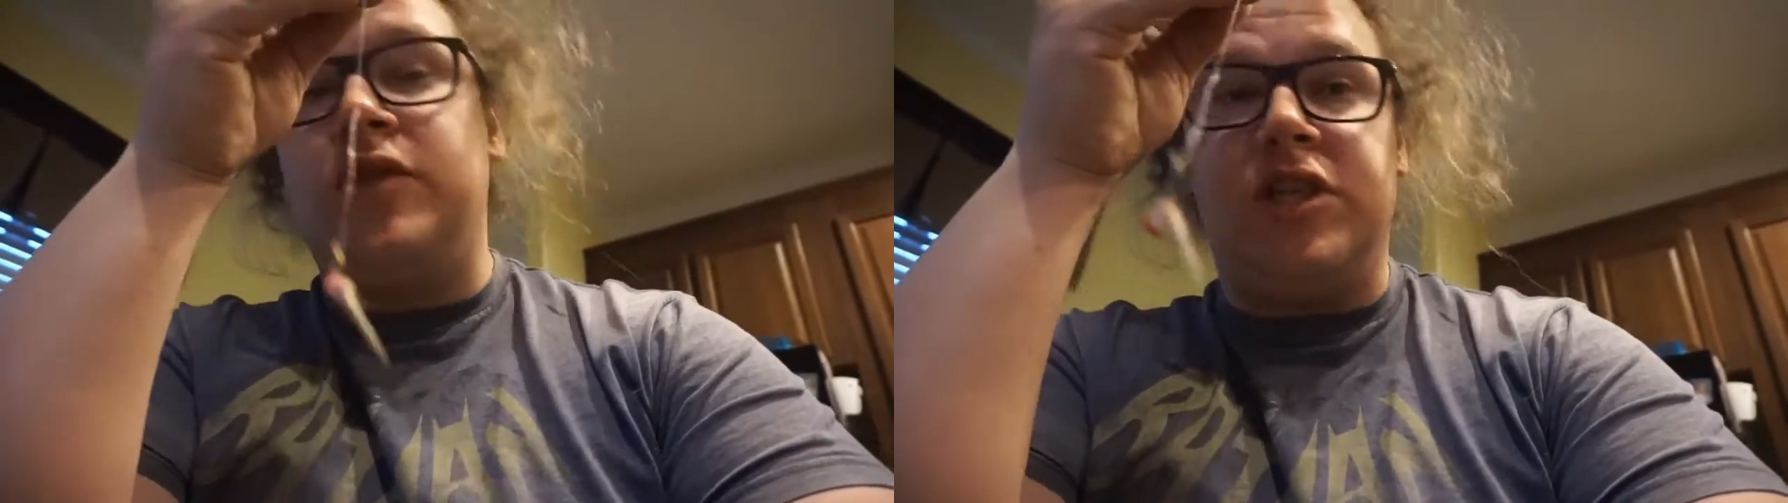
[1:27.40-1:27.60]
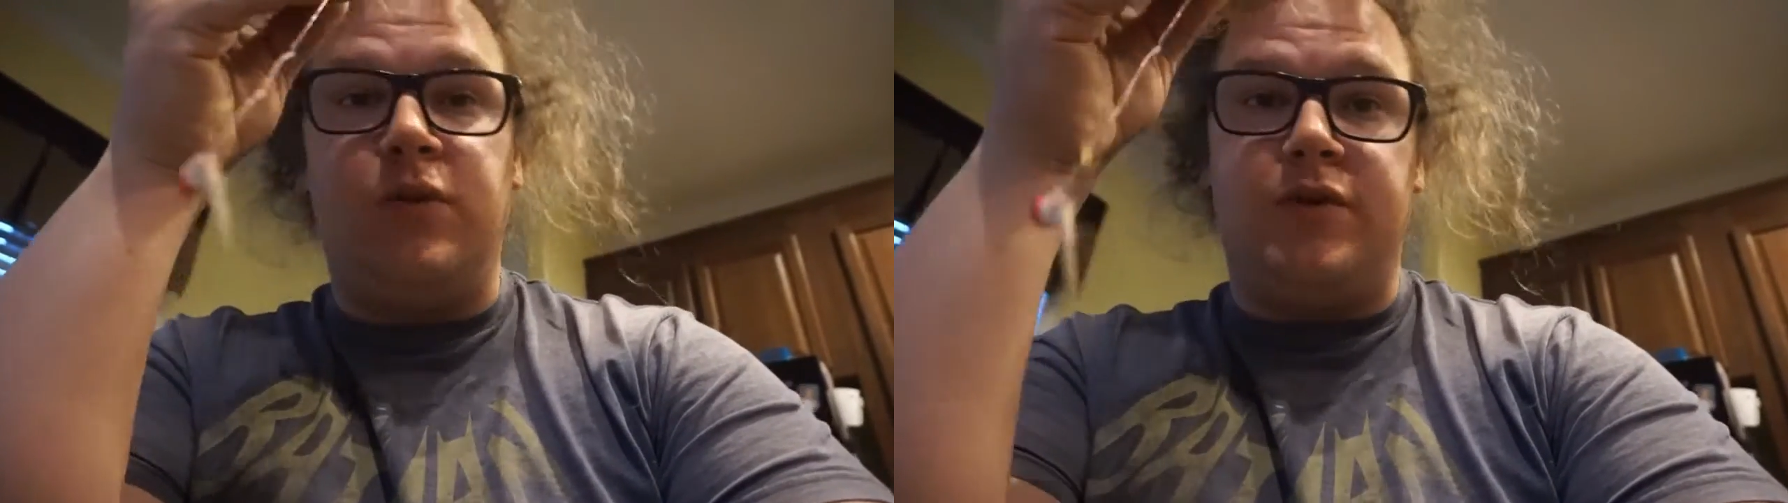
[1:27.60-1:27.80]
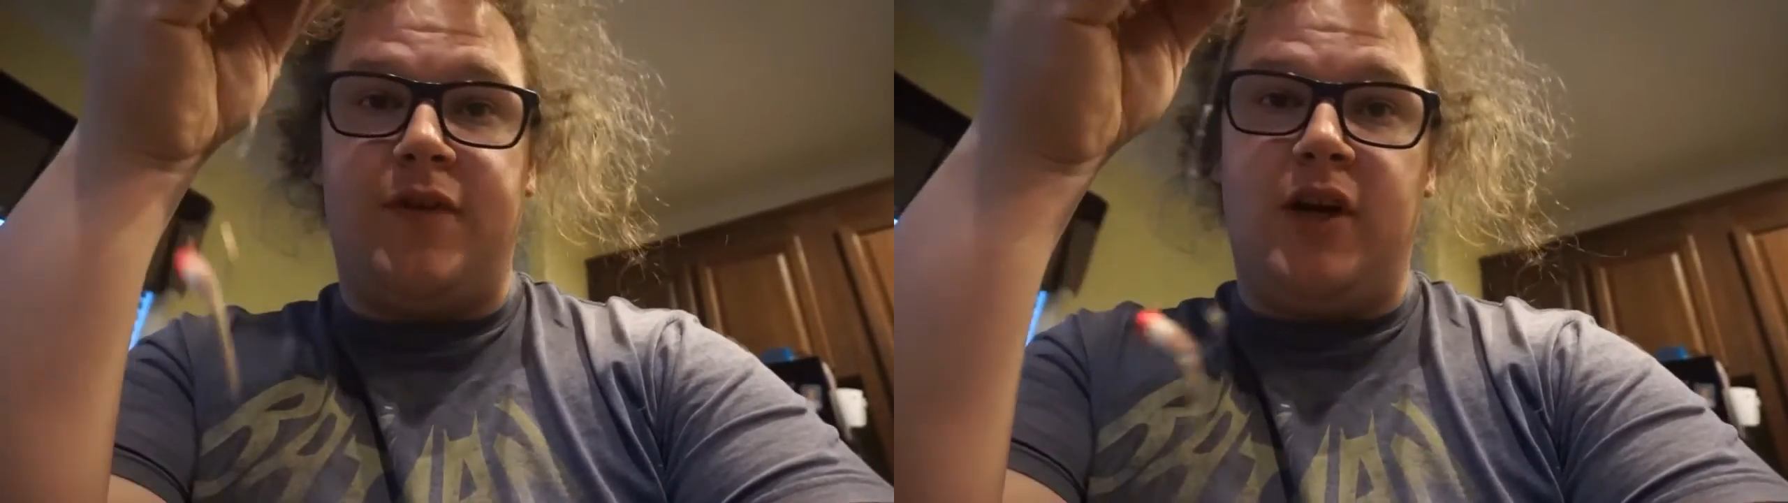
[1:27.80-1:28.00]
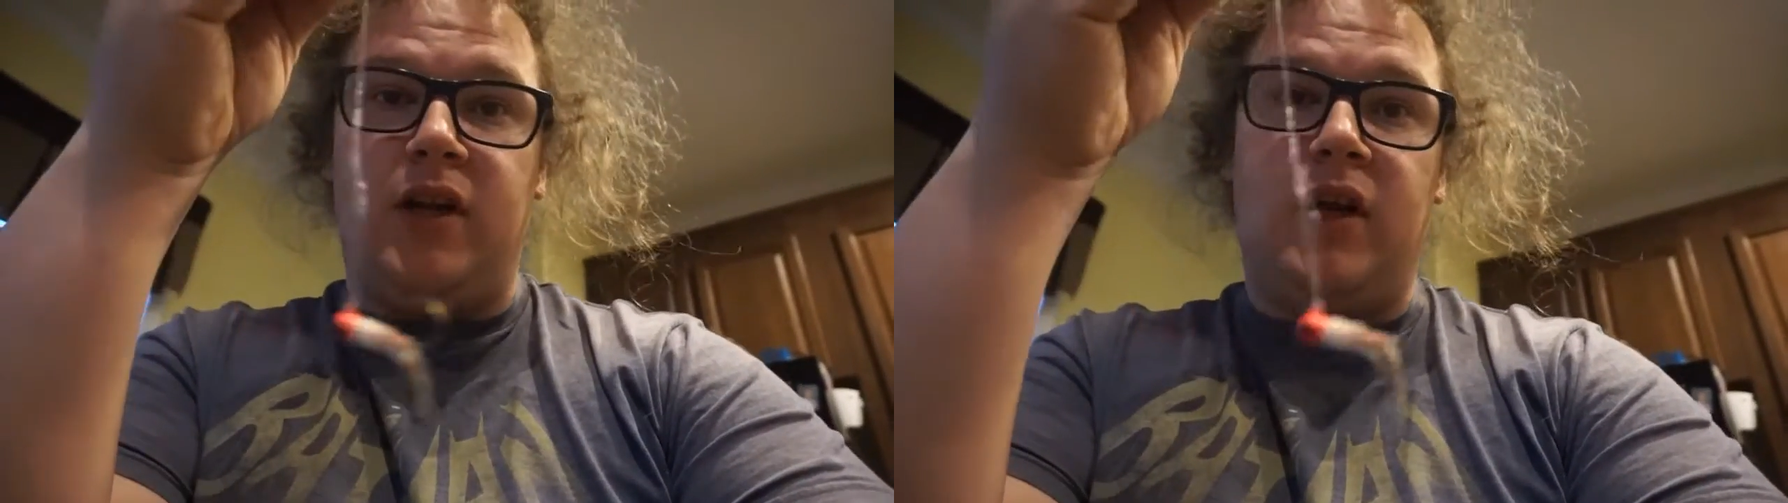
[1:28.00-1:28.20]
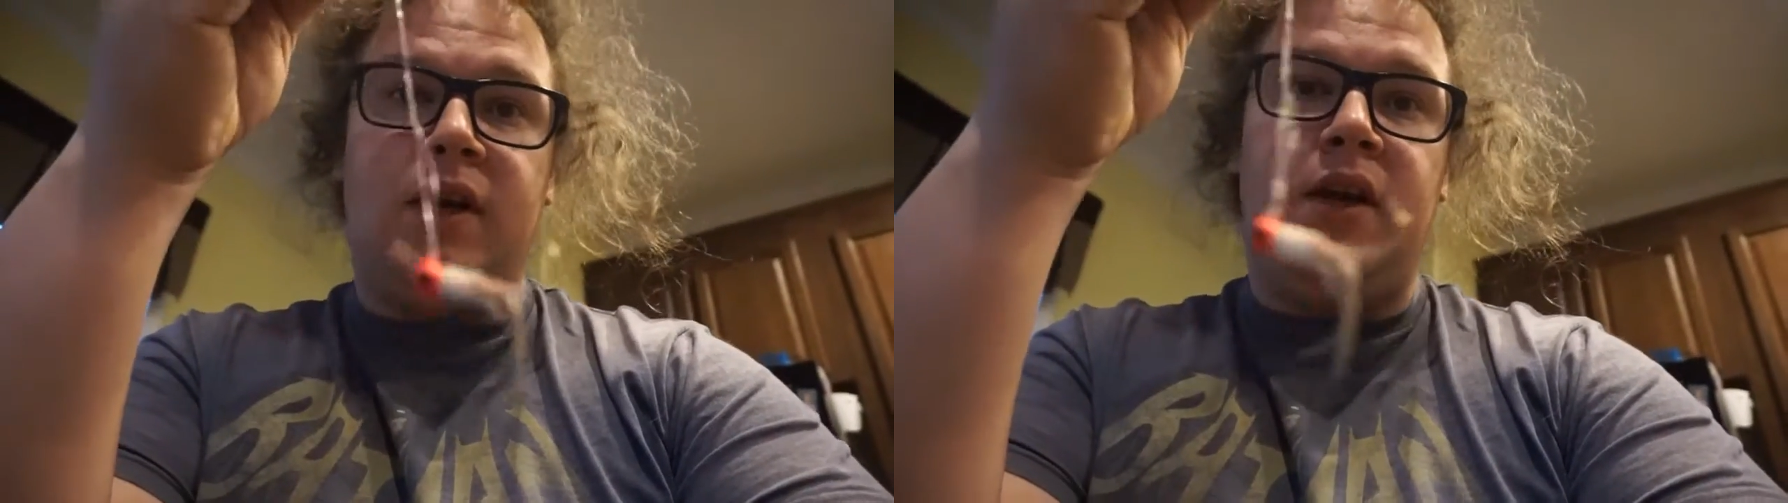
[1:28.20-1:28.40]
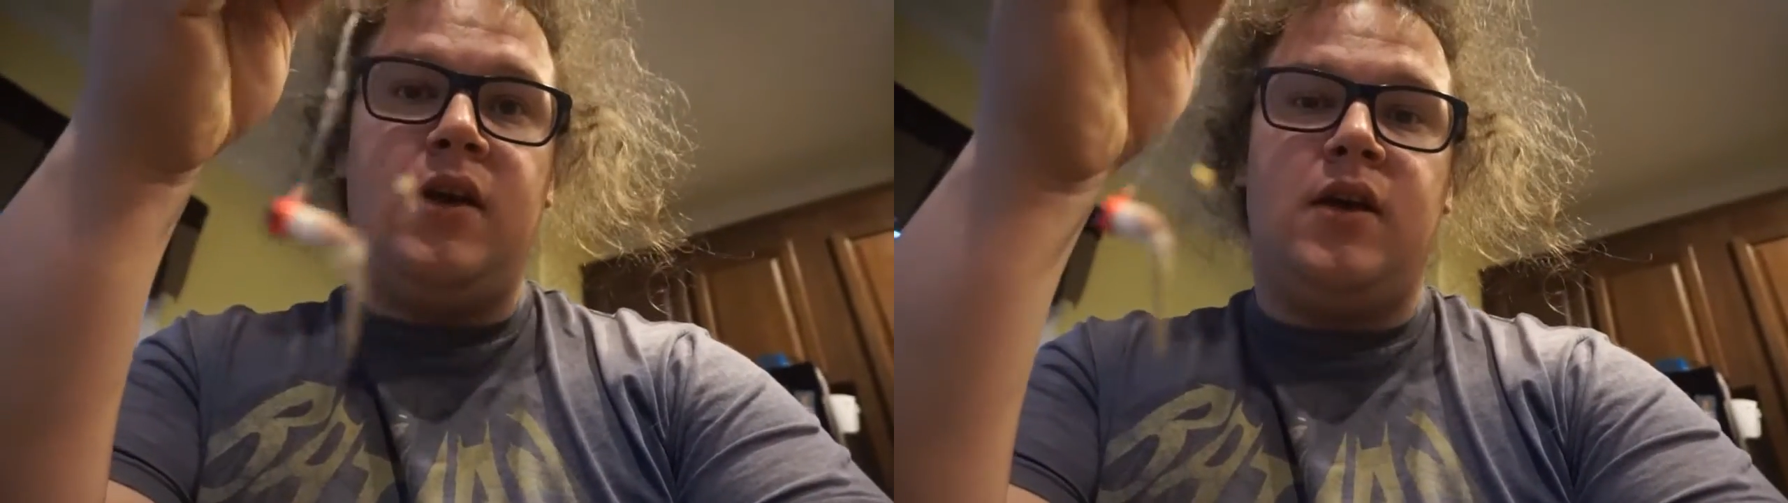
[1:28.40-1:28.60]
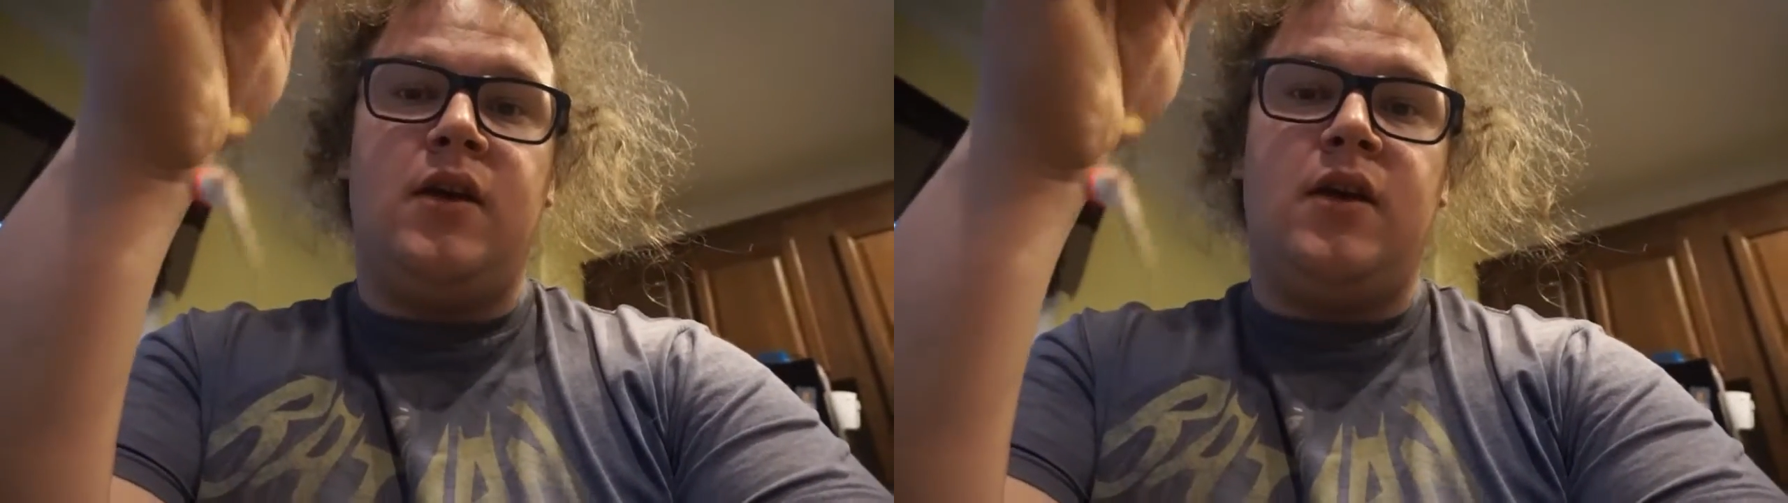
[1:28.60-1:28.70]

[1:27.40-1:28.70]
she was very lucky